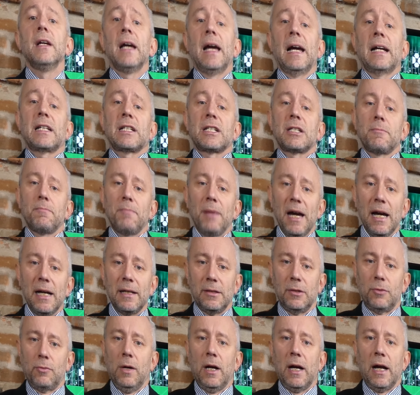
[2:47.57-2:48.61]

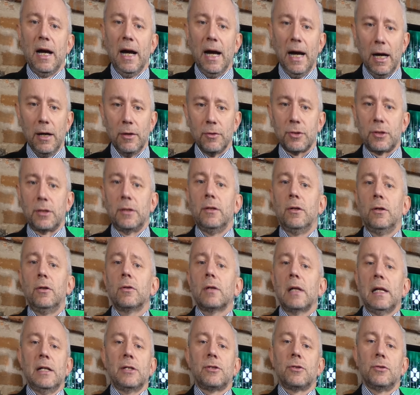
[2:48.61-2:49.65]
expand the warehouse,
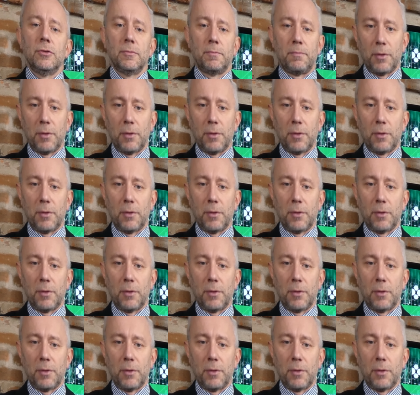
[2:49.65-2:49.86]
or launch new